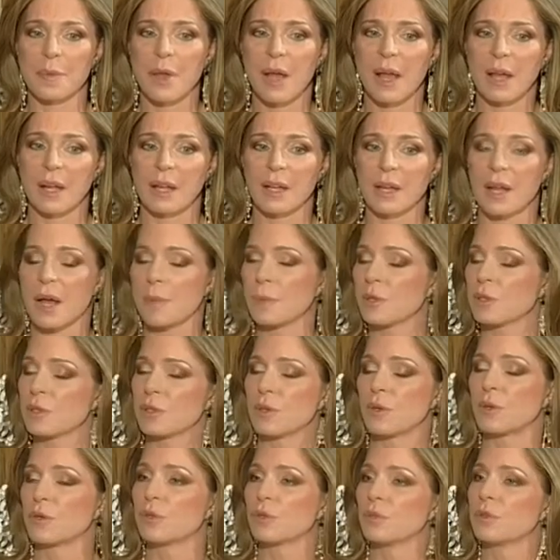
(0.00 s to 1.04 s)
economic,
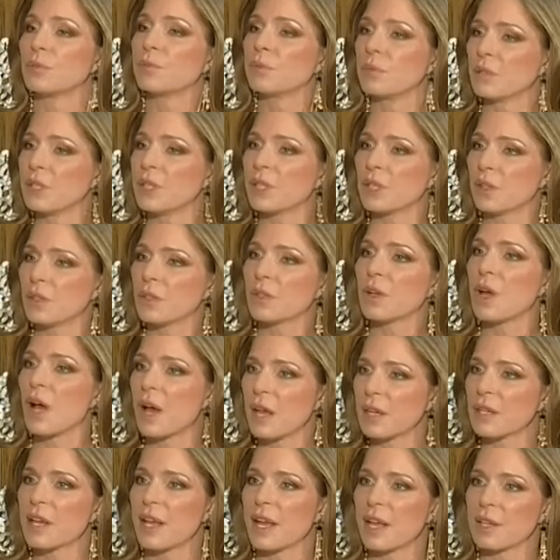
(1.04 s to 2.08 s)
social, and political
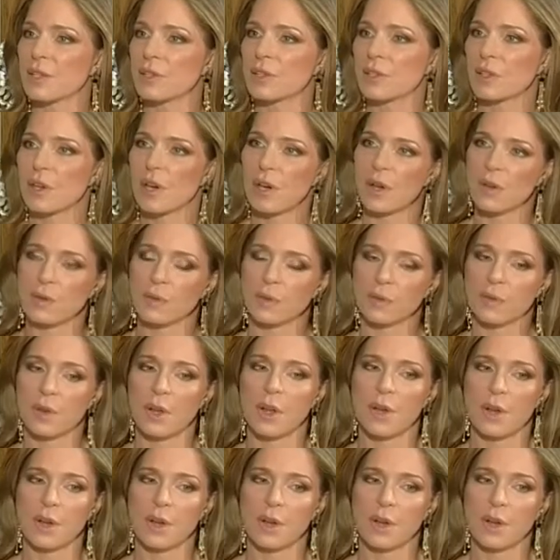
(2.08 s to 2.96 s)
context of